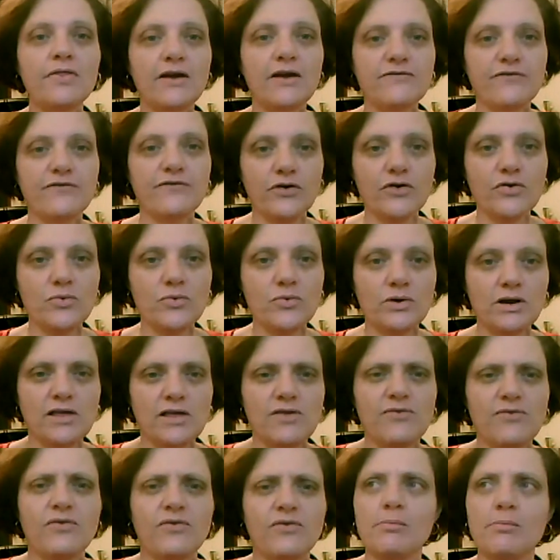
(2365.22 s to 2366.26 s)
that first one
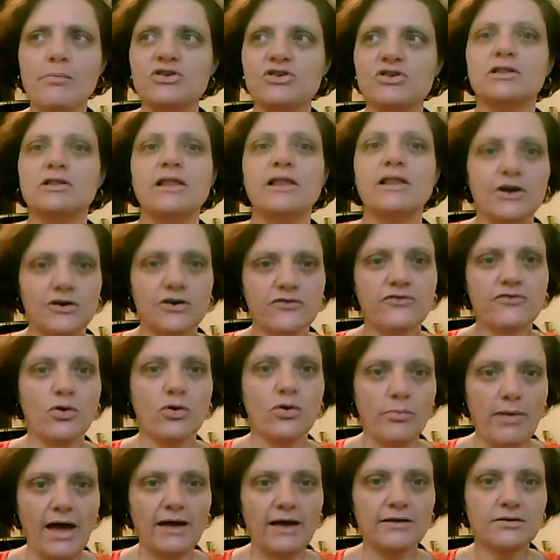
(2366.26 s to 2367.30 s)
is very much letter
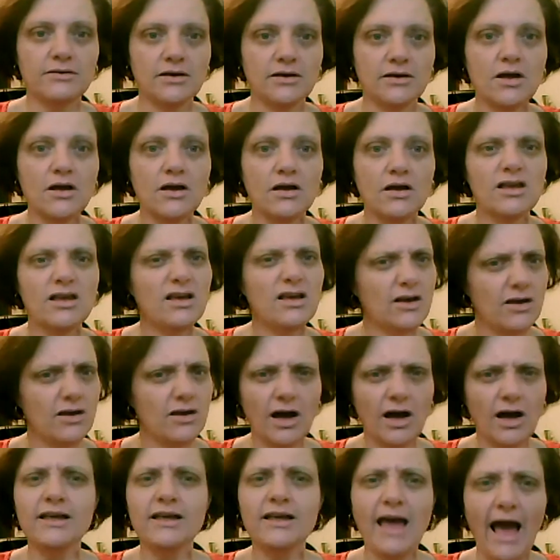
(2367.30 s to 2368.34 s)
format,
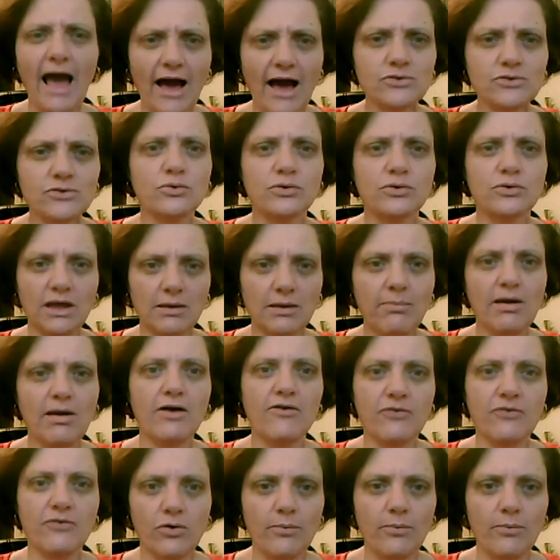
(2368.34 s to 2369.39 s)
kind of casual
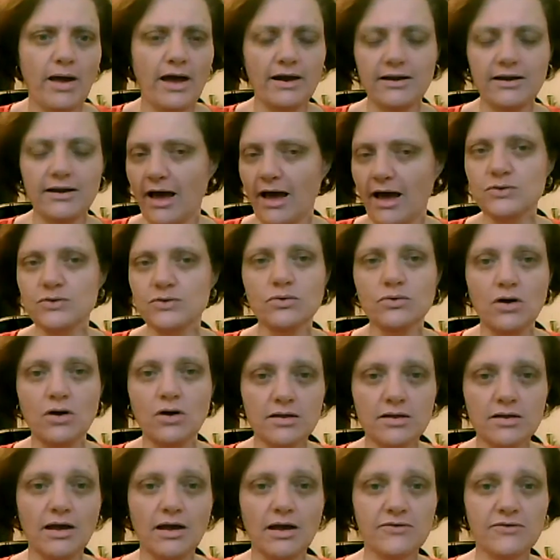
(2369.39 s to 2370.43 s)
email format, casual
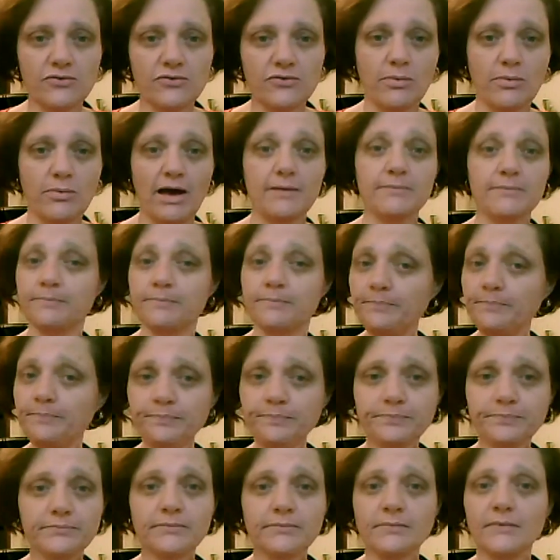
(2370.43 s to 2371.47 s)
contact format.
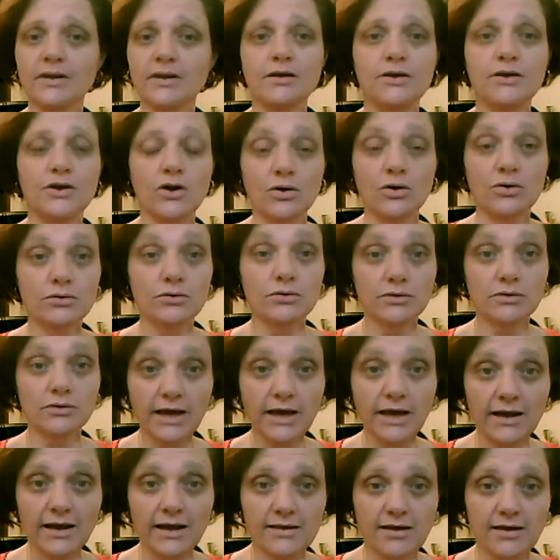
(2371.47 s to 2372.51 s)

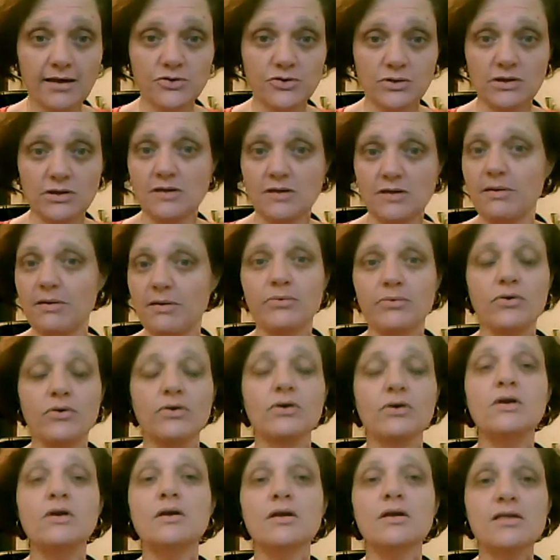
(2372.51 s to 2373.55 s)
Getting in touch with these
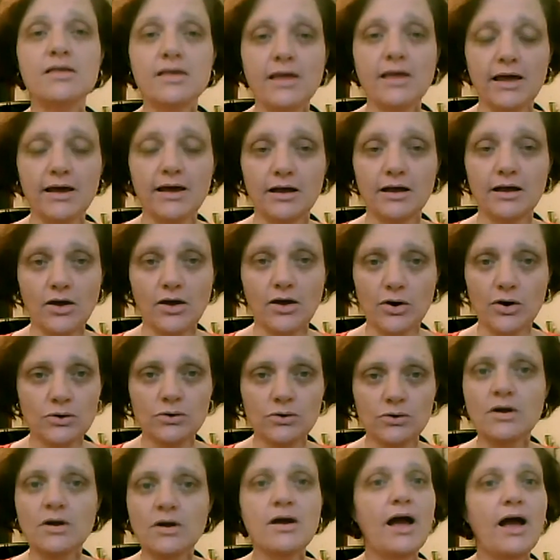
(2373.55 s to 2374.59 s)
people, saying
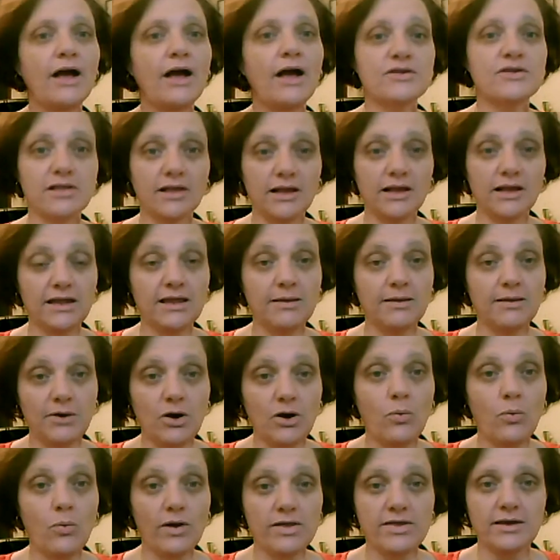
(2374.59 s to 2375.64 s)
hello, and just letting them
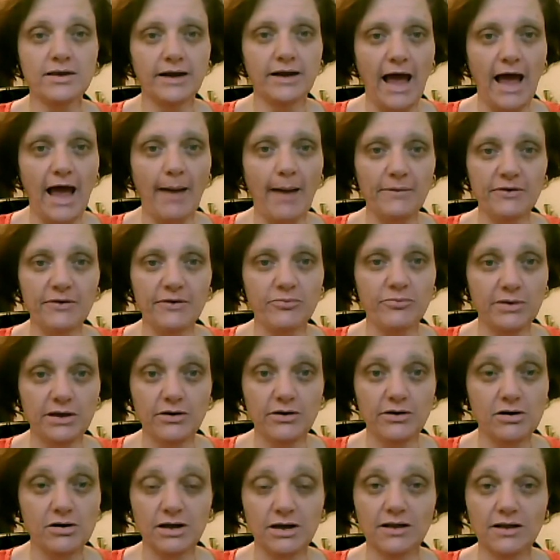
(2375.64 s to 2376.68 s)
know what's going to happen from
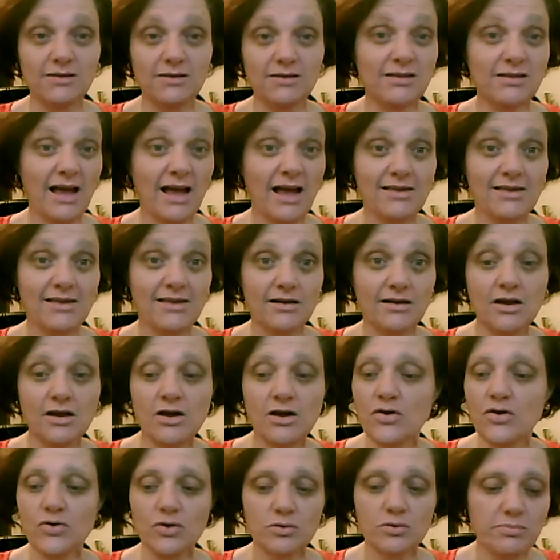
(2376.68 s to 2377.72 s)
here on in. That's it.
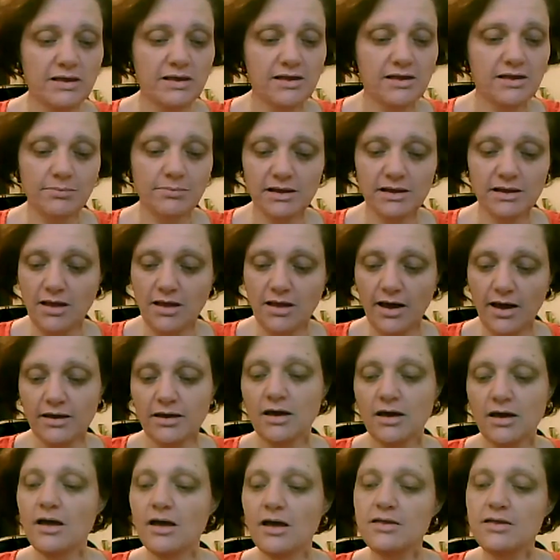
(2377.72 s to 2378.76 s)
So it'd be something like,
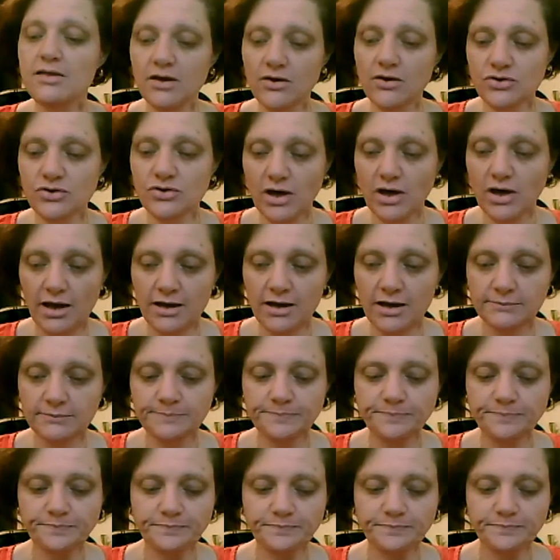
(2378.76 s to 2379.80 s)
Dear
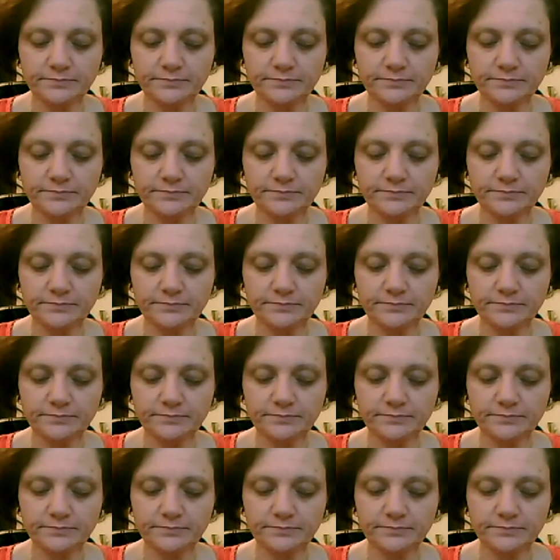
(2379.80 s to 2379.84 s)
Jane,